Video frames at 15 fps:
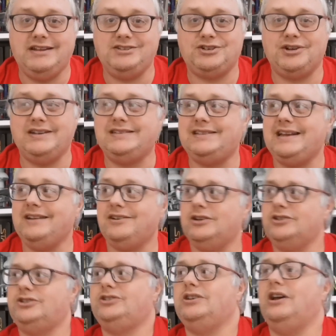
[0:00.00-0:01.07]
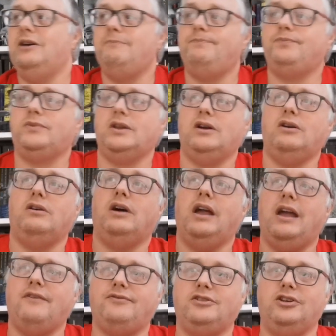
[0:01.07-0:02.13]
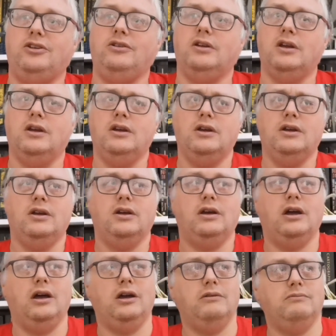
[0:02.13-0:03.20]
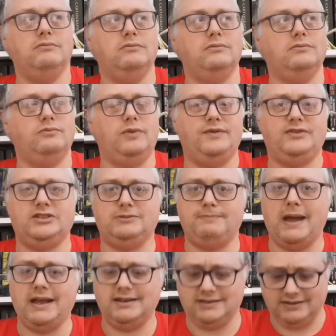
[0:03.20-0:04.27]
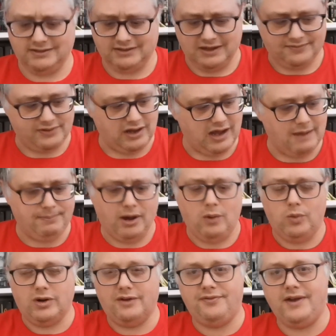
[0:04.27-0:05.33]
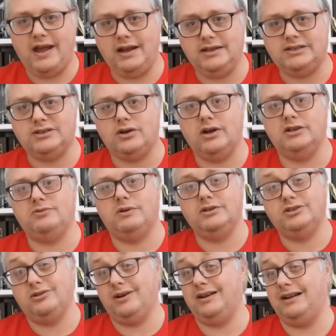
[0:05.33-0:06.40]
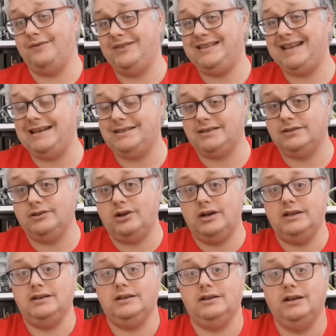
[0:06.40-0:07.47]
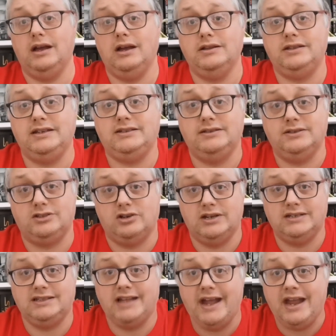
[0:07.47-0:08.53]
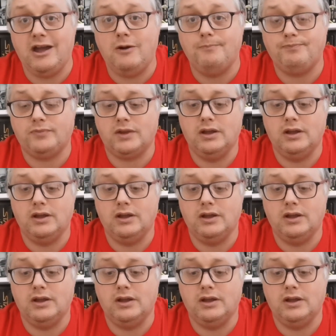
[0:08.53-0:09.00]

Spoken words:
interesting, because I have to, with space and stuff like that, but I want a fairly sized one so I can have a decent sized layout.